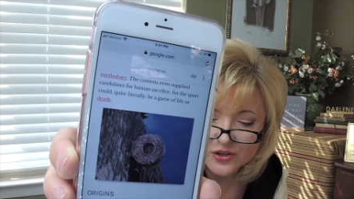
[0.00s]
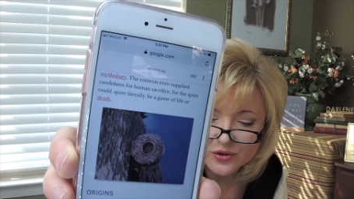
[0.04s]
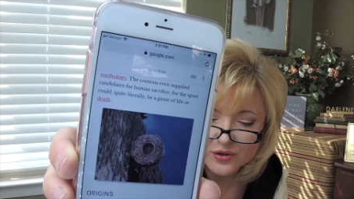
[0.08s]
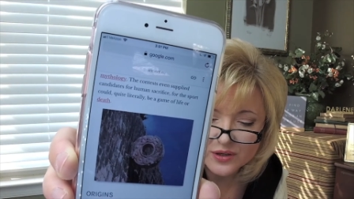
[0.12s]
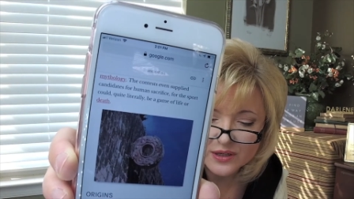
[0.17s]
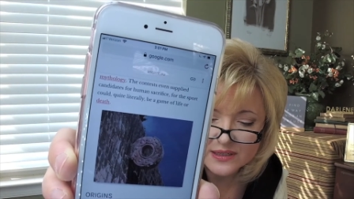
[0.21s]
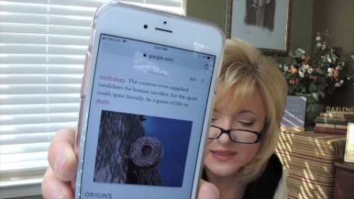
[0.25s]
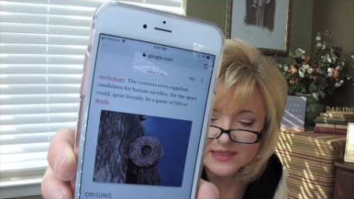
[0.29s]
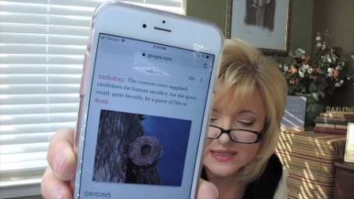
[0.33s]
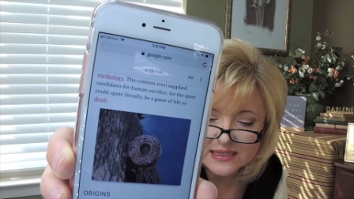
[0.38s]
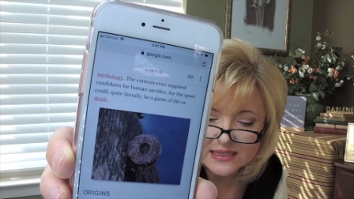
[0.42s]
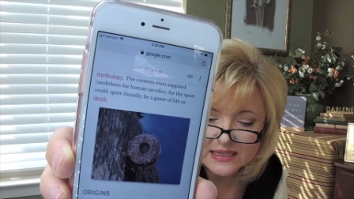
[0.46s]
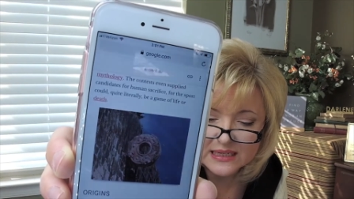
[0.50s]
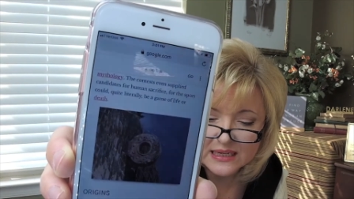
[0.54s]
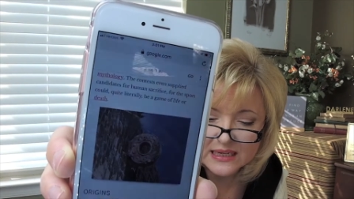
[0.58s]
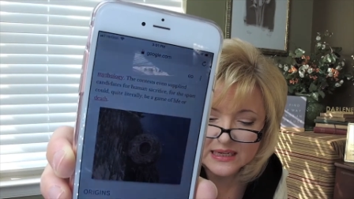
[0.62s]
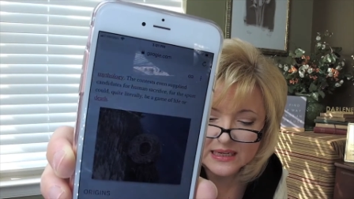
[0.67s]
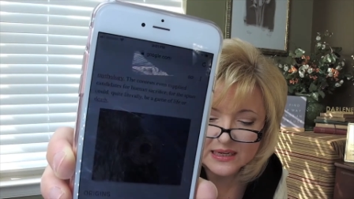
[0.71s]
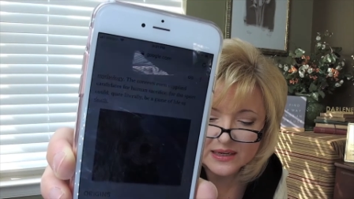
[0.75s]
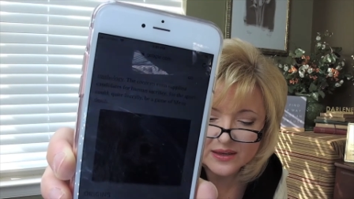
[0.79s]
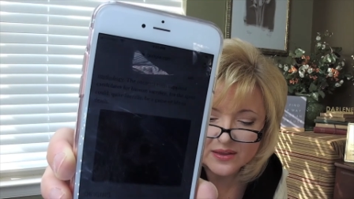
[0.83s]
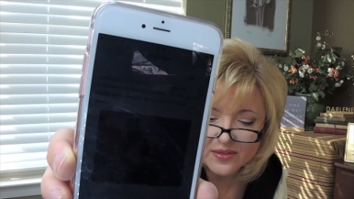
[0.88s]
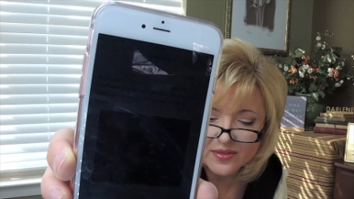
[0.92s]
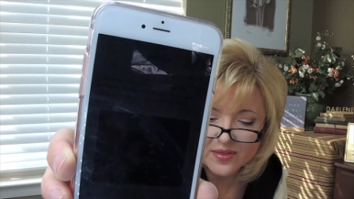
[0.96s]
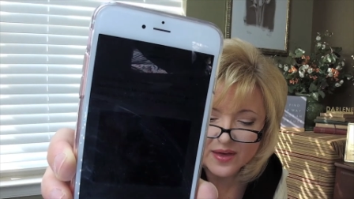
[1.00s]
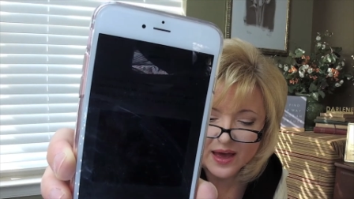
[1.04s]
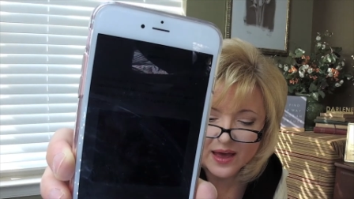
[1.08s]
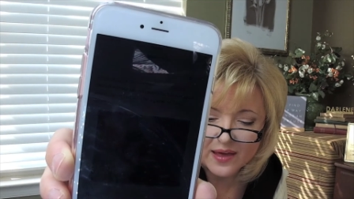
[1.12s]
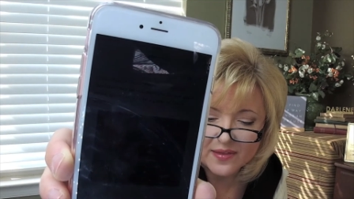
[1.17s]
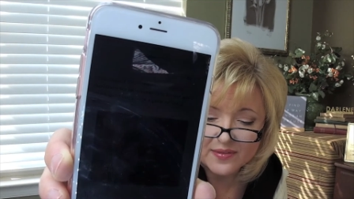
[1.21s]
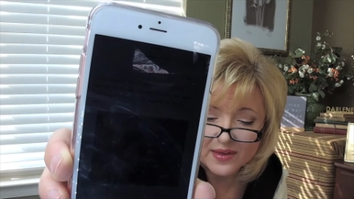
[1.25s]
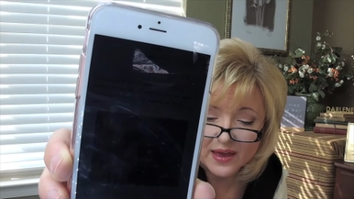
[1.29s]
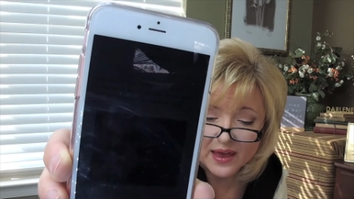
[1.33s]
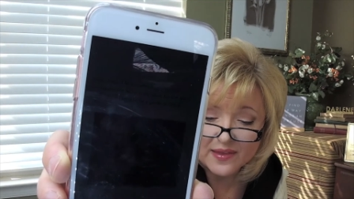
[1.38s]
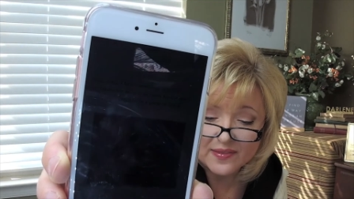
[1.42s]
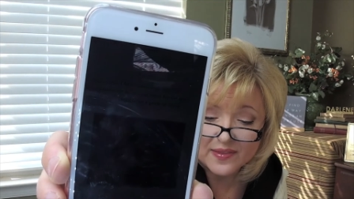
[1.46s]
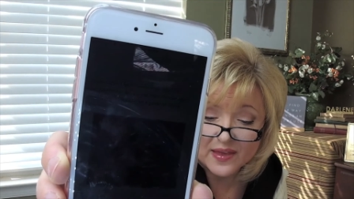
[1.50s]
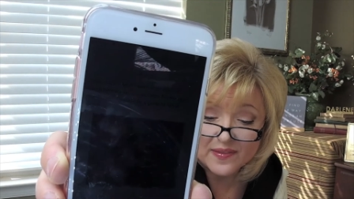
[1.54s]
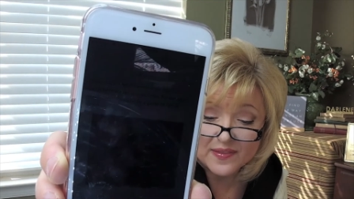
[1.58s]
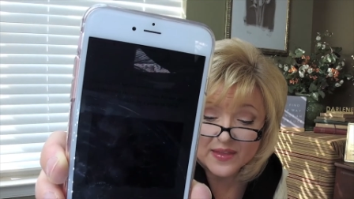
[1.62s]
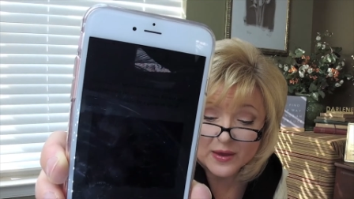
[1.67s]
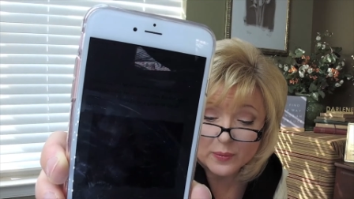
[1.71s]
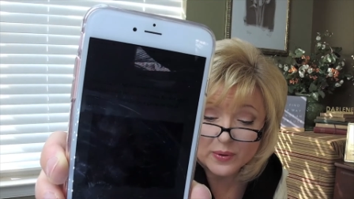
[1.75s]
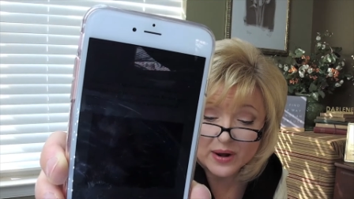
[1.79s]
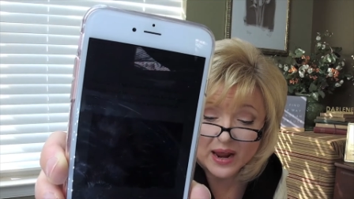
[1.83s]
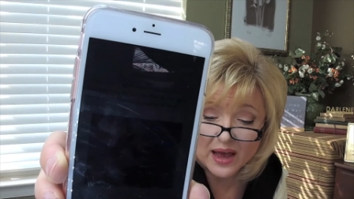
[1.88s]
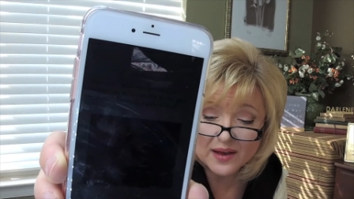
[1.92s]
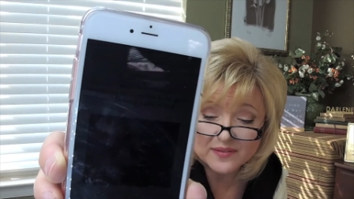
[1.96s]
you could see that, and then
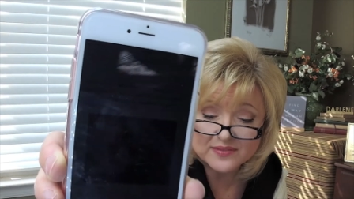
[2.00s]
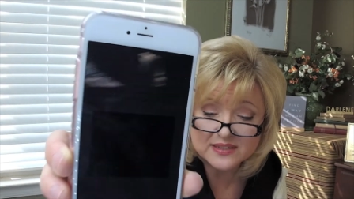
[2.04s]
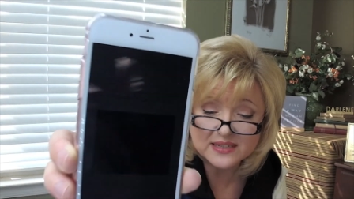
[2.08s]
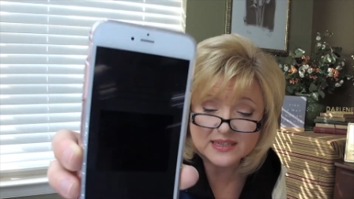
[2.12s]
they would have